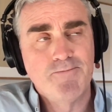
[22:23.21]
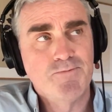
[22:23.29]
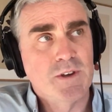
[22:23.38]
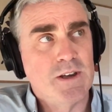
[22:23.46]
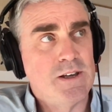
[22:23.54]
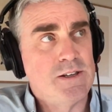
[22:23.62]

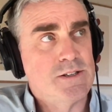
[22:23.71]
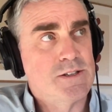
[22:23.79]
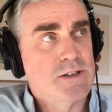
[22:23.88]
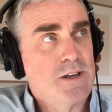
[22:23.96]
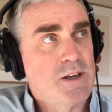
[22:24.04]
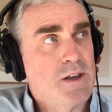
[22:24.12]
is
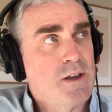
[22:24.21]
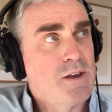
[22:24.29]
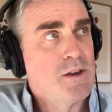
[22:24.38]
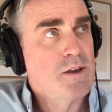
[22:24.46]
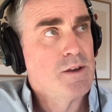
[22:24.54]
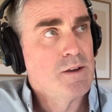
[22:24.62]

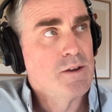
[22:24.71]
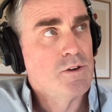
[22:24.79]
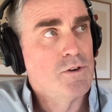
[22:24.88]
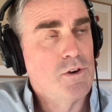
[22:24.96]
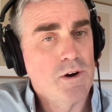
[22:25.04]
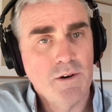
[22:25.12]

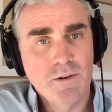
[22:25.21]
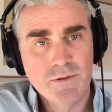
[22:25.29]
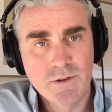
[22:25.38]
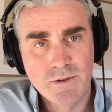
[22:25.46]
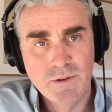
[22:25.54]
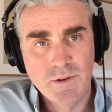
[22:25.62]
go
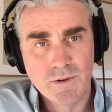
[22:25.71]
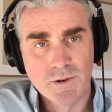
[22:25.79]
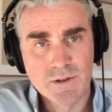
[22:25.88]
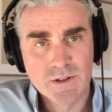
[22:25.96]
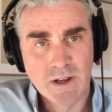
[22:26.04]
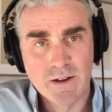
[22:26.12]
to your
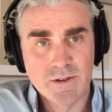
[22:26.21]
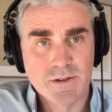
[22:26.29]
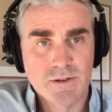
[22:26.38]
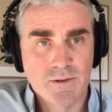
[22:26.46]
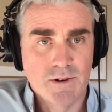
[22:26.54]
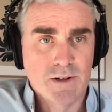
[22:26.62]
sales
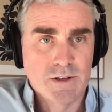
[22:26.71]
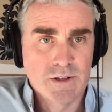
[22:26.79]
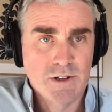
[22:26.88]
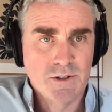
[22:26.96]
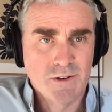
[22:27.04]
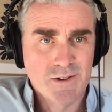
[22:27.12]

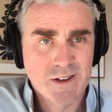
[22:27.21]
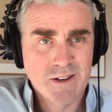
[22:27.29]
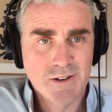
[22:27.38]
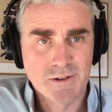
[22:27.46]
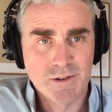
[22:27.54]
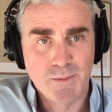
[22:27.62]
organization, go to like
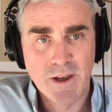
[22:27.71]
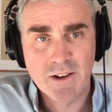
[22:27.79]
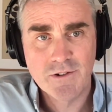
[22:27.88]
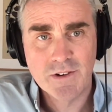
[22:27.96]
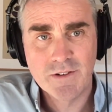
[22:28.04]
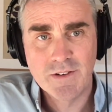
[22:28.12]
your demand
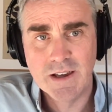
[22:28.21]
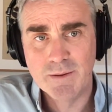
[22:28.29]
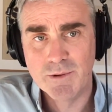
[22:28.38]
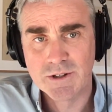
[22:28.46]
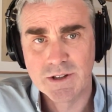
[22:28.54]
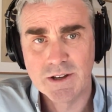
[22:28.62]
gen team,
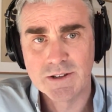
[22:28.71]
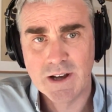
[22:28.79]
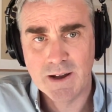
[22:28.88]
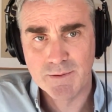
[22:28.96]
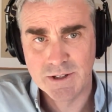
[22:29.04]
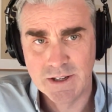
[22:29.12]
your sales
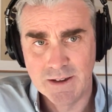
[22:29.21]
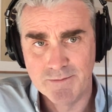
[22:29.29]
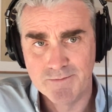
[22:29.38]
ops team,